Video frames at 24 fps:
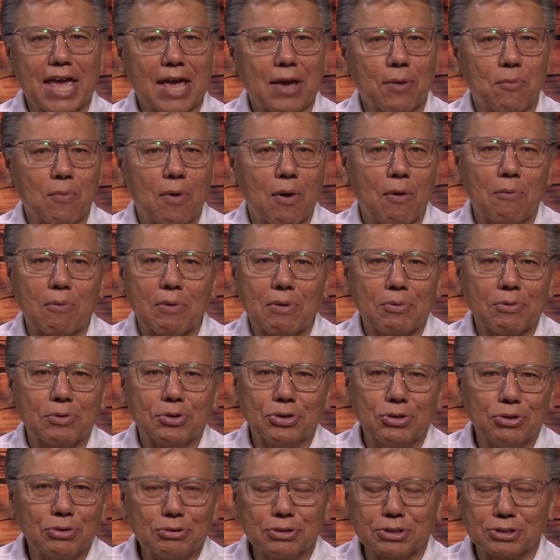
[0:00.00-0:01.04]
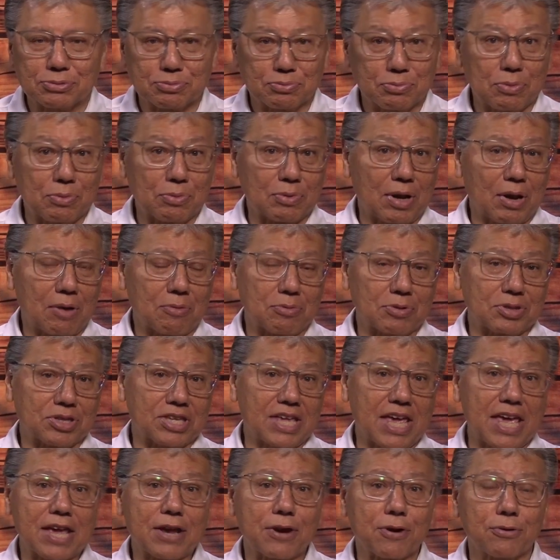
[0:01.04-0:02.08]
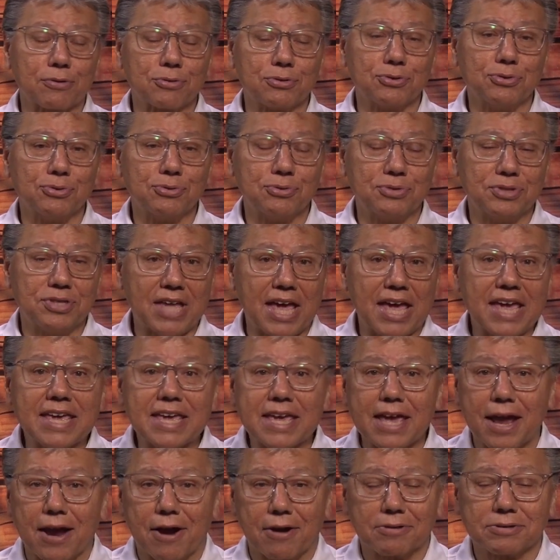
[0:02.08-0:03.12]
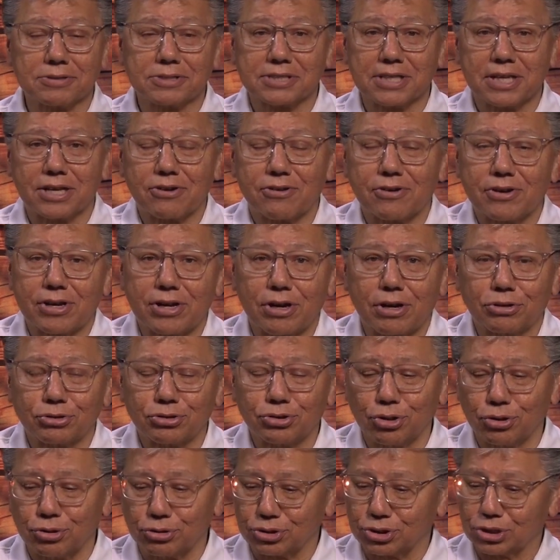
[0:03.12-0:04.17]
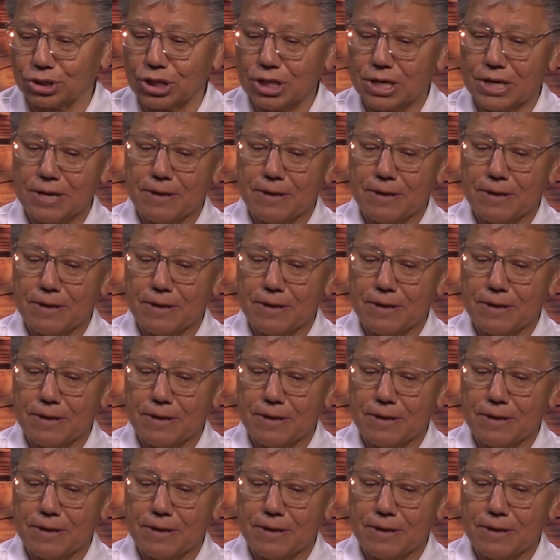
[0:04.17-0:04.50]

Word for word: And what we would do is when I would take her to daycare center at our church,